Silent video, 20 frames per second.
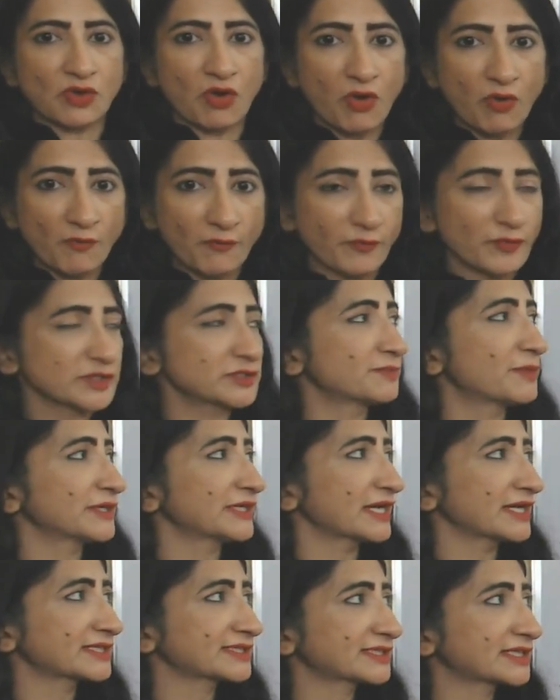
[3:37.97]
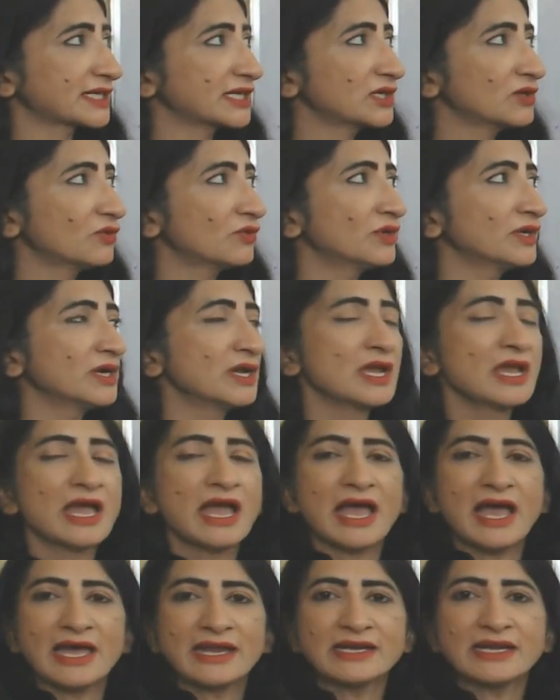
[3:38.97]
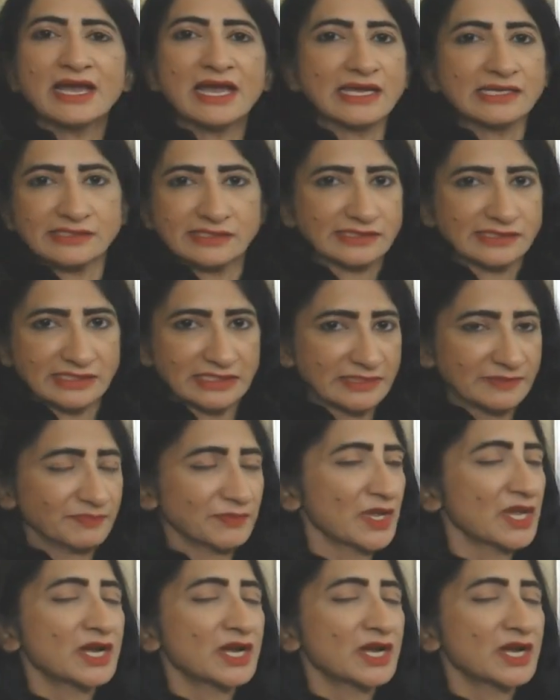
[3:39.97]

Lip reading: office but exclude NSC.